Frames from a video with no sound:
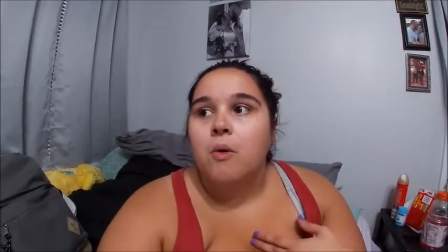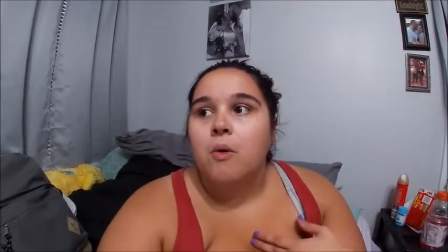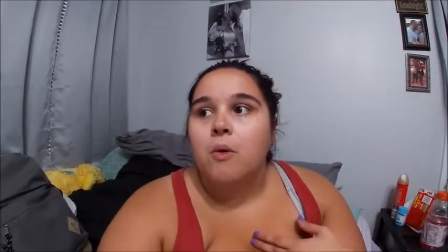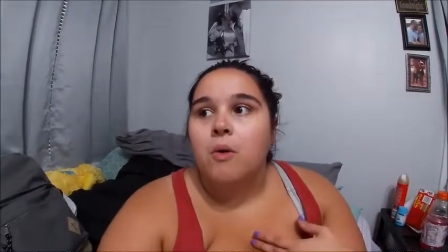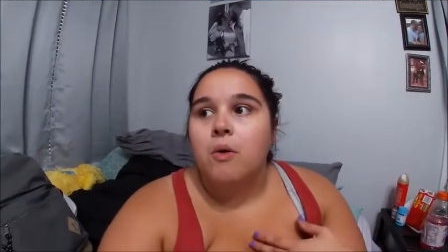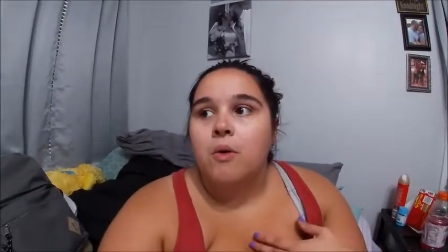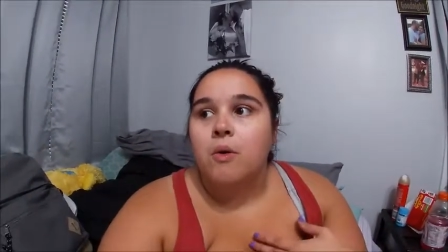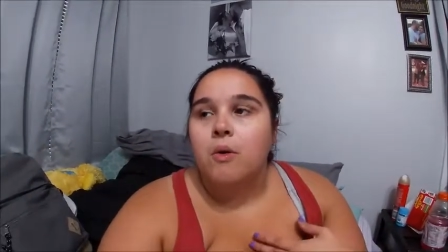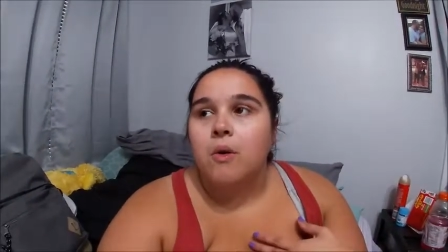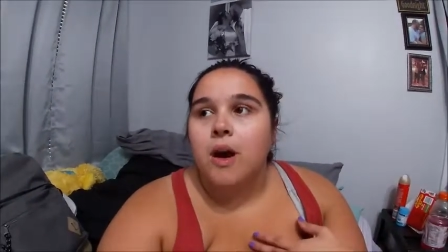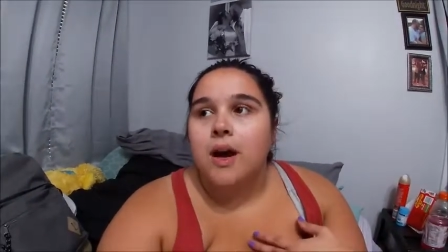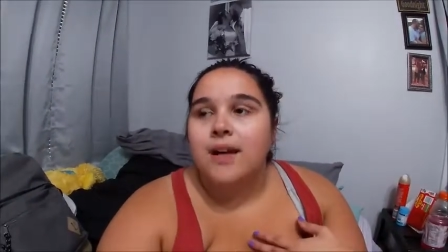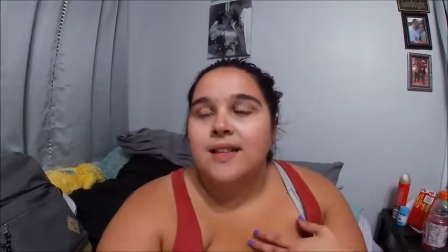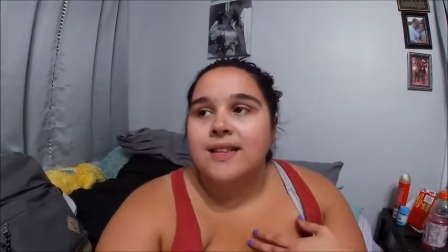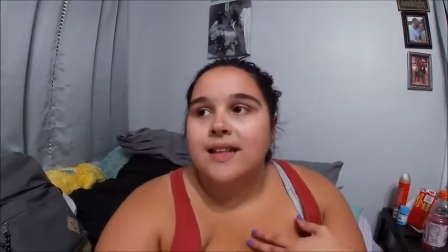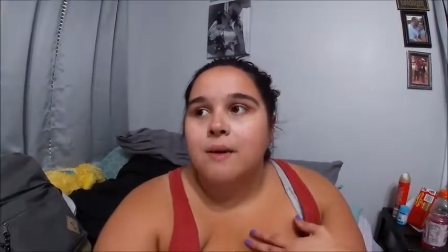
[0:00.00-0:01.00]
Oh,
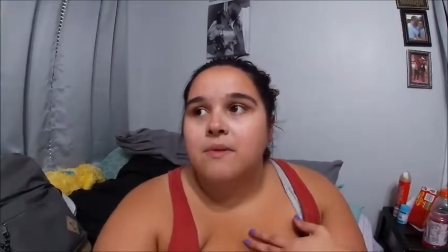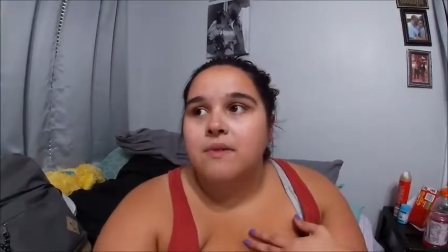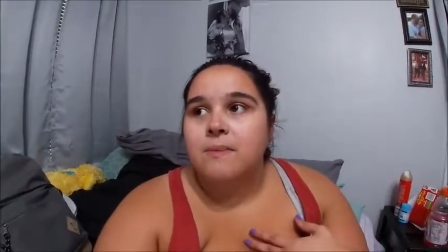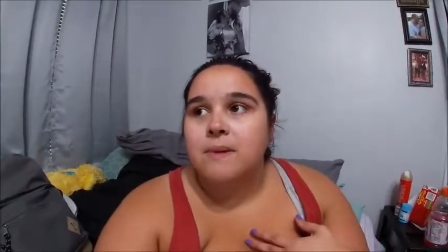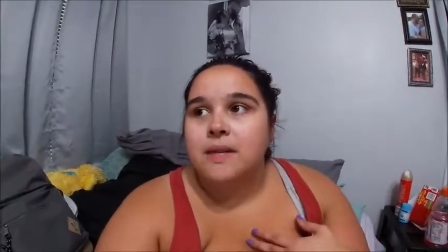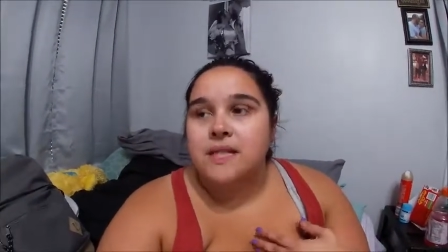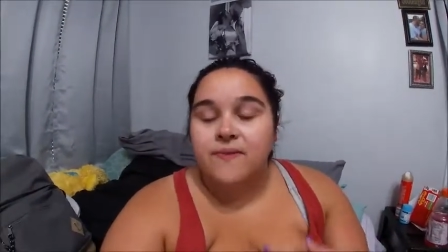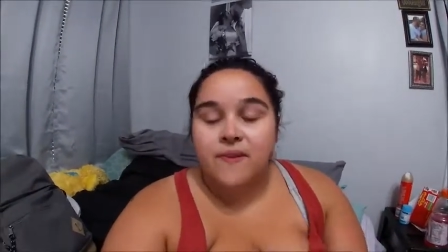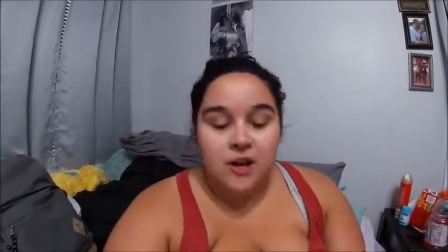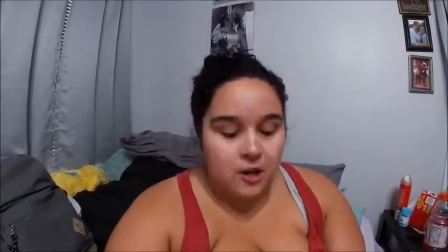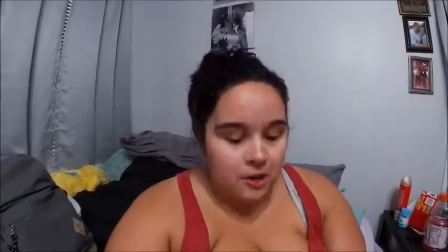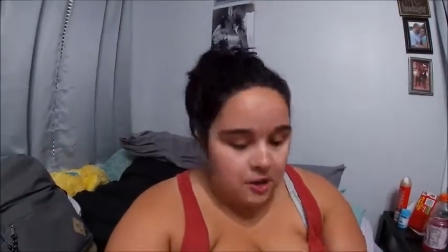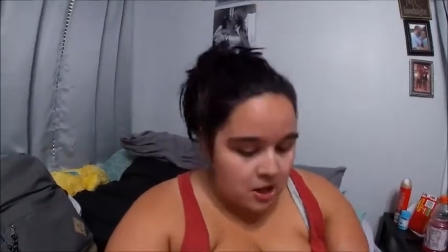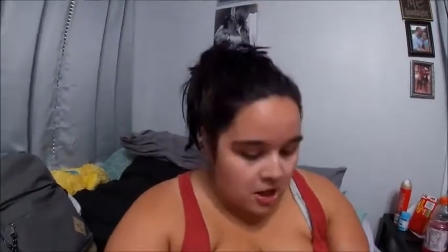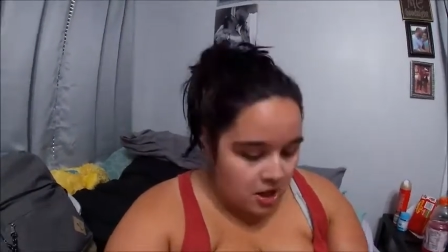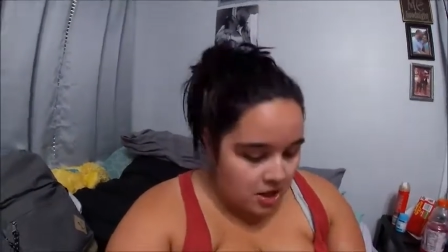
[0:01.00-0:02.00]
I thought that was about to fall.
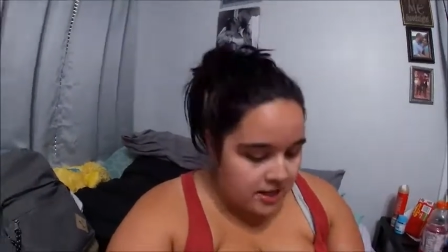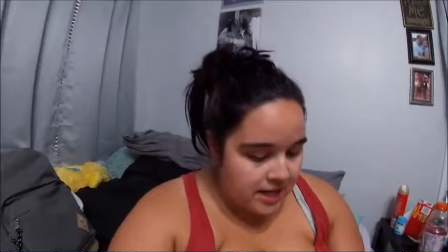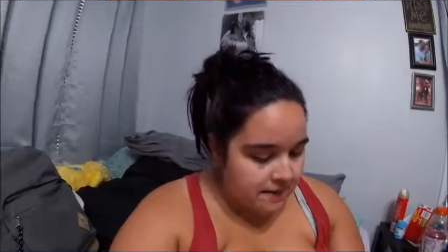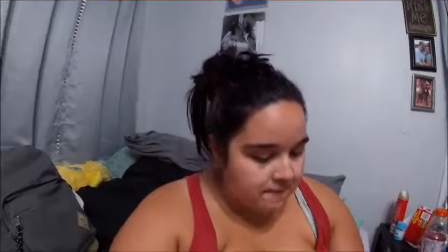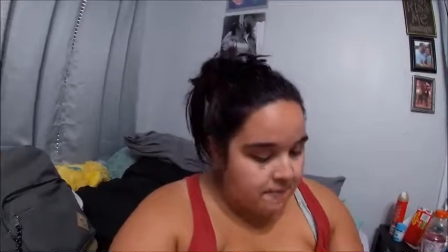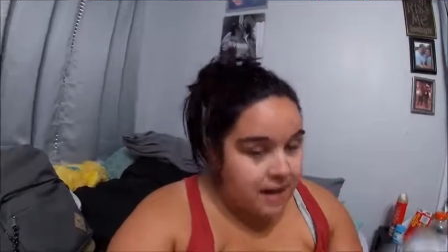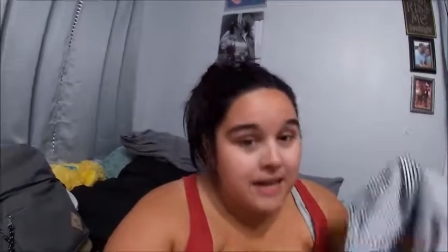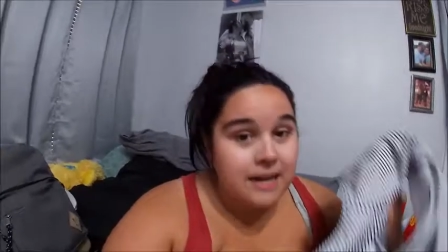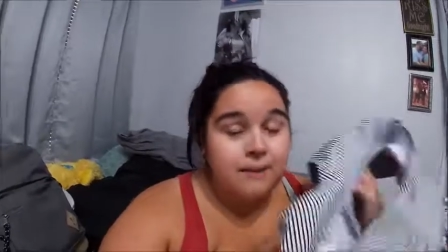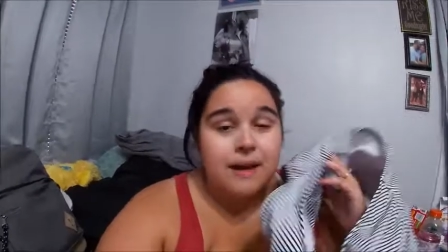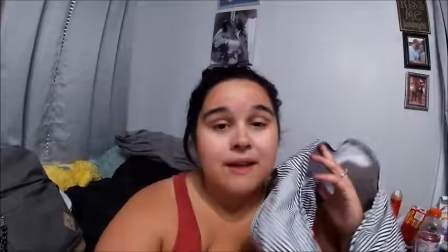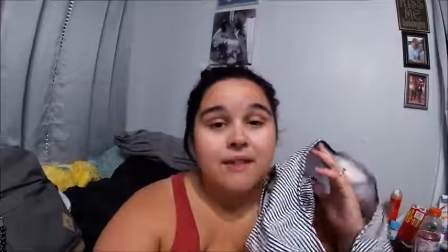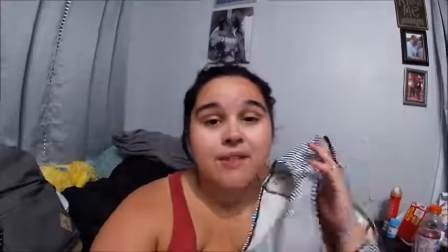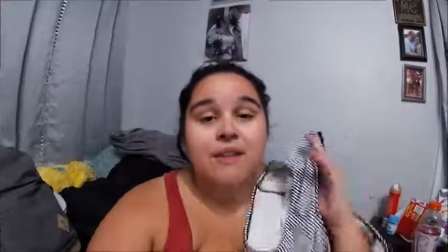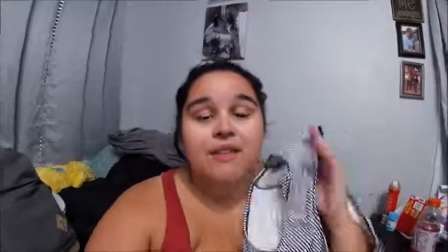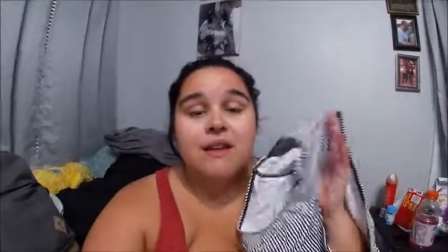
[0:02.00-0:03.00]
Okay, but
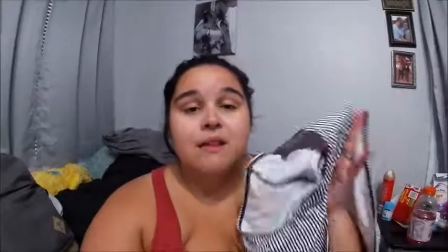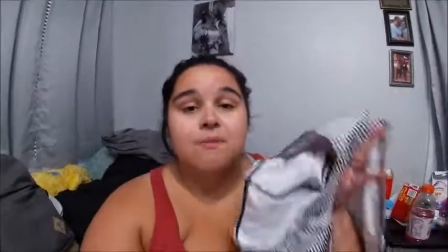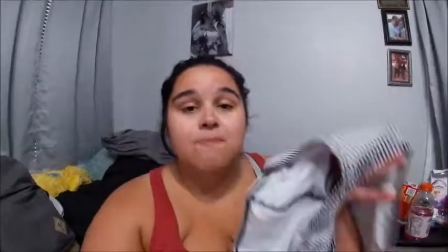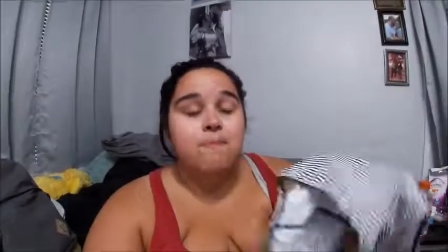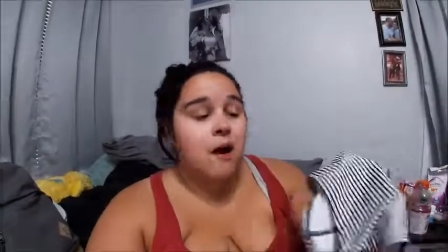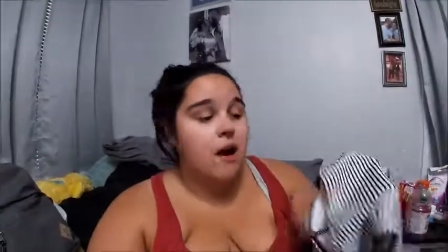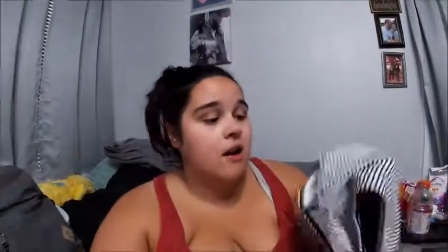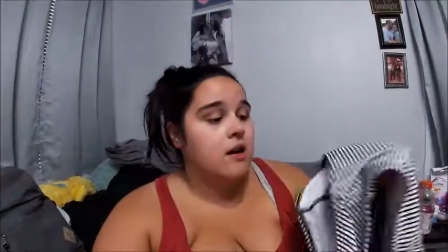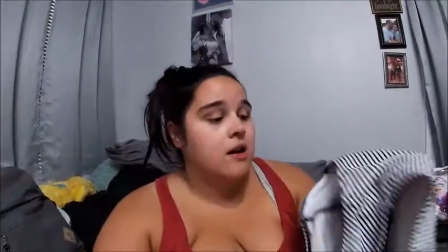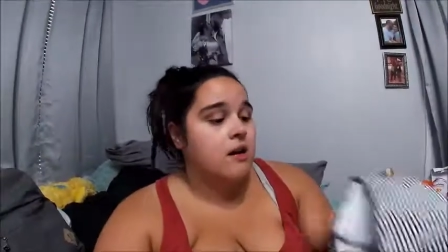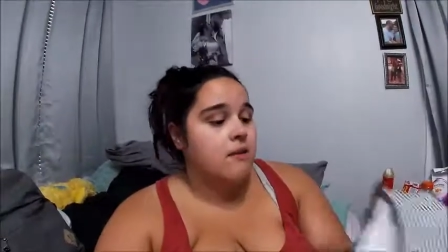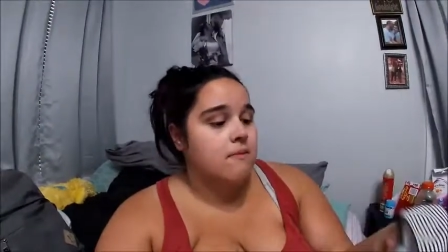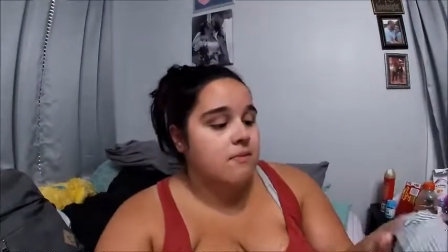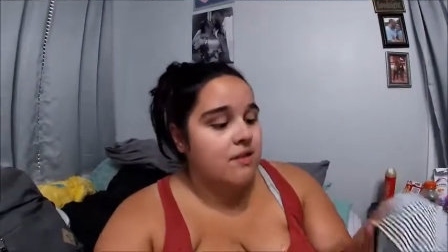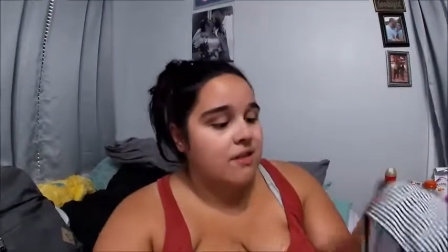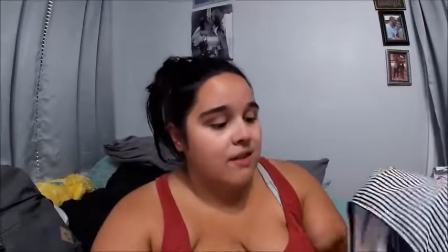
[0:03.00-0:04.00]
anyways, these
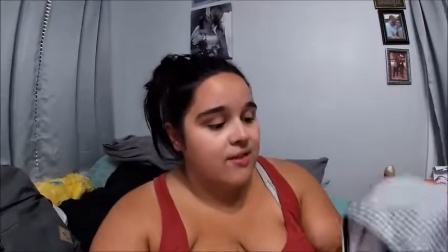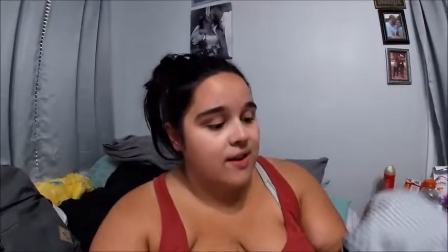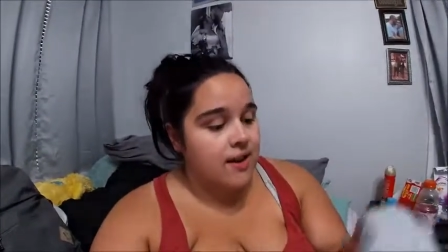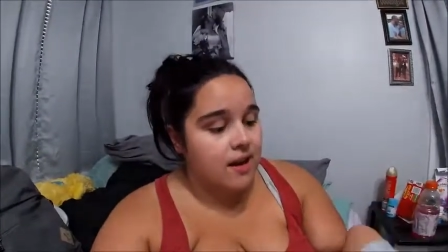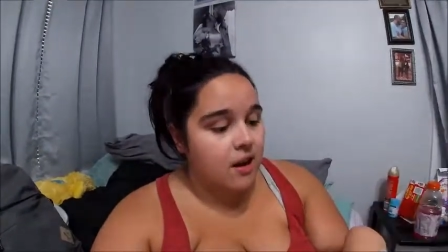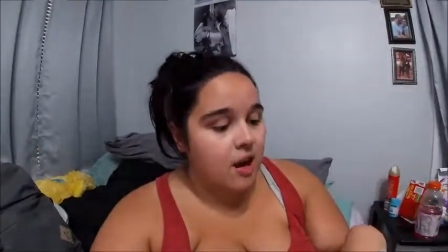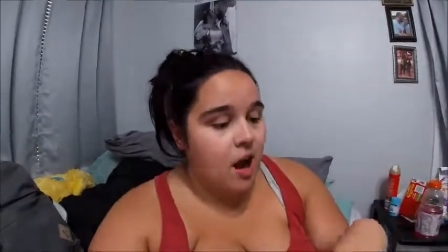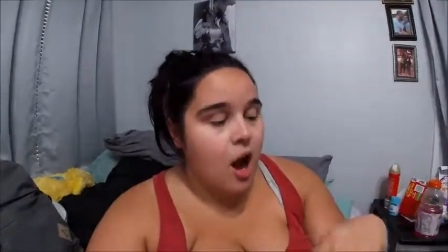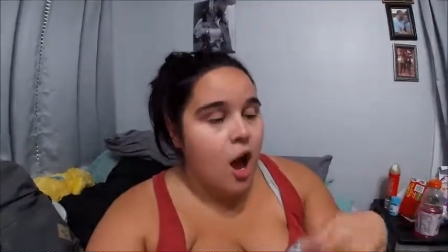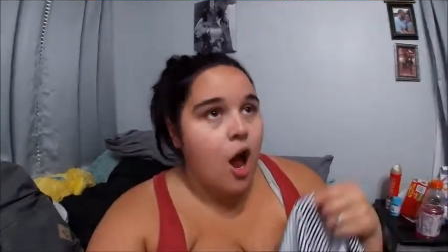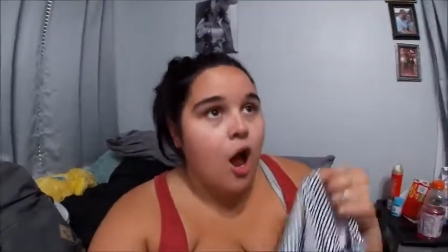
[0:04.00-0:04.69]
bottoms, they're